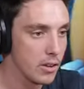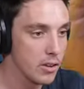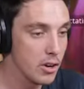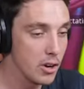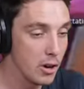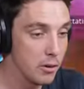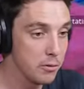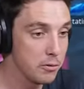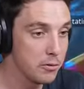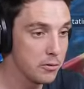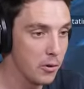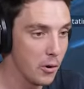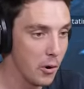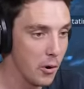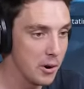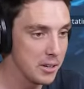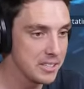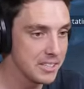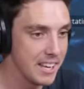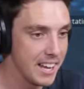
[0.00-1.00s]
You got
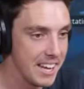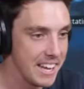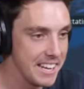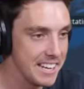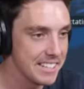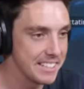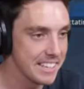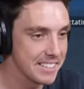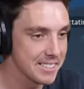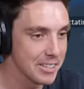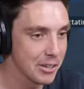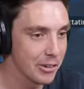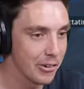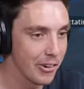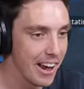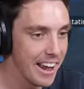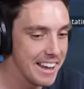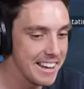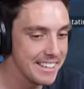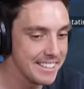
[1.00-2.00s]
14? That's
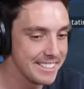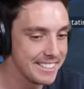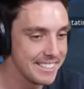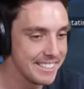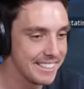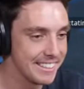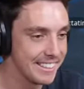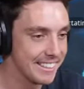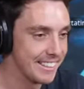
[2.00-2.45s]
crazy.